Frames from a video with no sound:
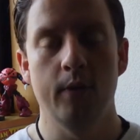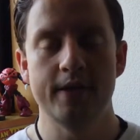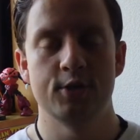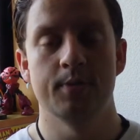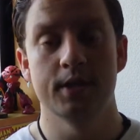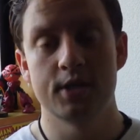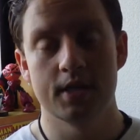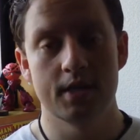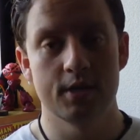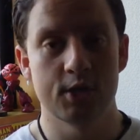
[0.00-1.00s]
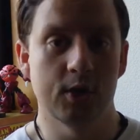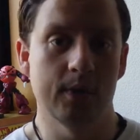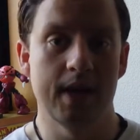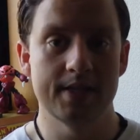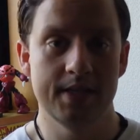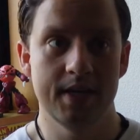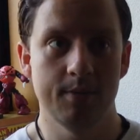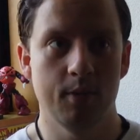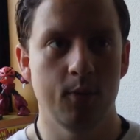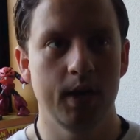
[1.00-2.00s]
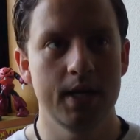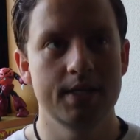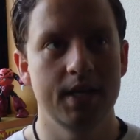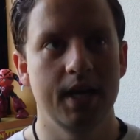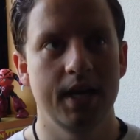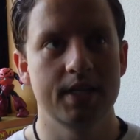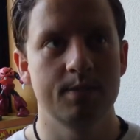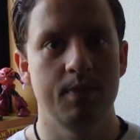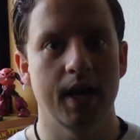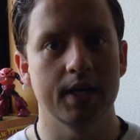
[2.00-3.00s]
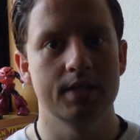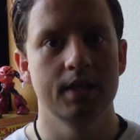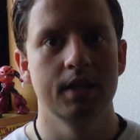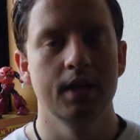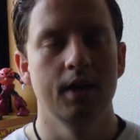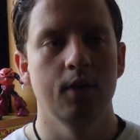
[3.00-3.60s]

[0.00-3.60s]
way too much into the show, and I did, but what I didn't expect